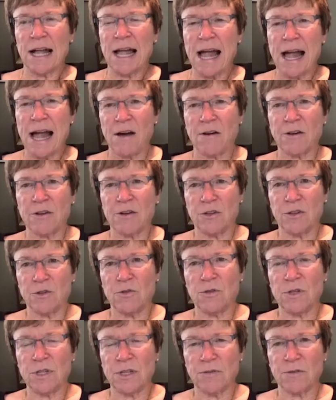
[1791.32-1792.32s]
how to do
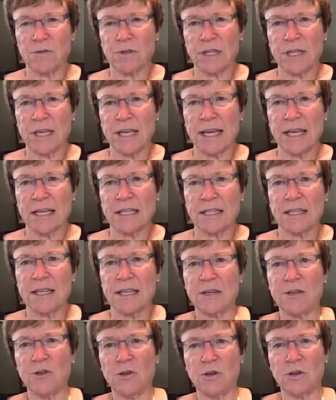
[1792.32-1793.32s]
different things. And
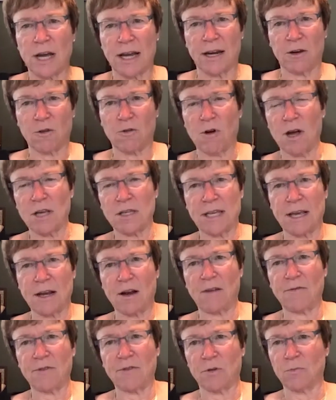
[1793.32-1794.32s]
then you kind of cross that
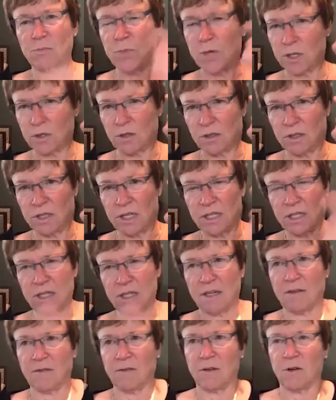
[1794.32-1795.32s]
off your mental list
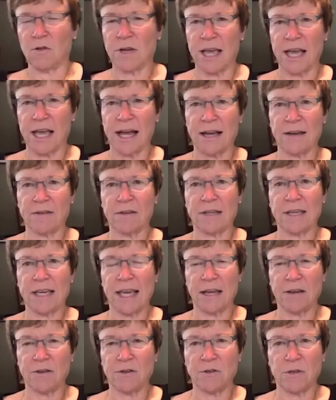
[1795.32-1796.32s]
of, okay, I
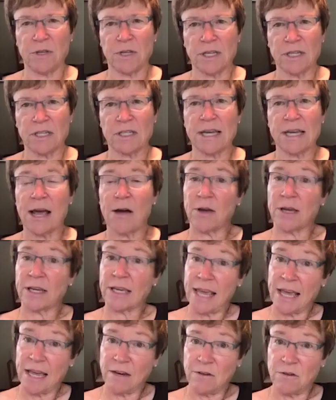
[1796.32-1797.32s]
can't do this. Now I
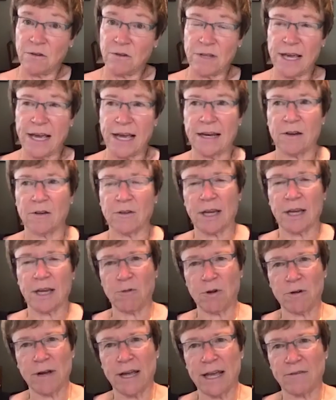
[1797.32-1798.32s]
can do that. Okay, what
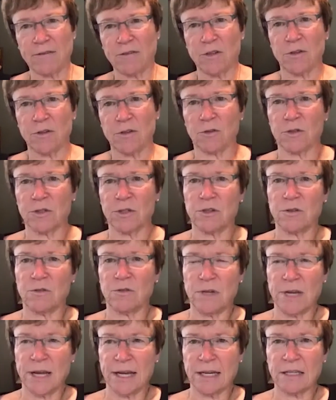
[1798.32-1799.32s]
do I have to learn to do
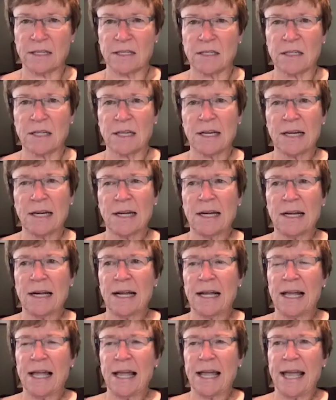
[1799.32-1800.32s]
next?
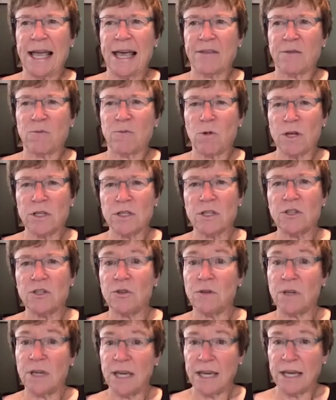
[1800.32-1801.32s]
And the ones that
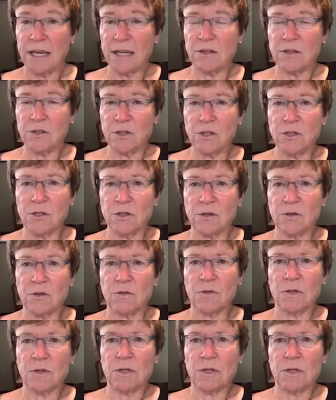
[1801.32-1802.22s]
you can't do,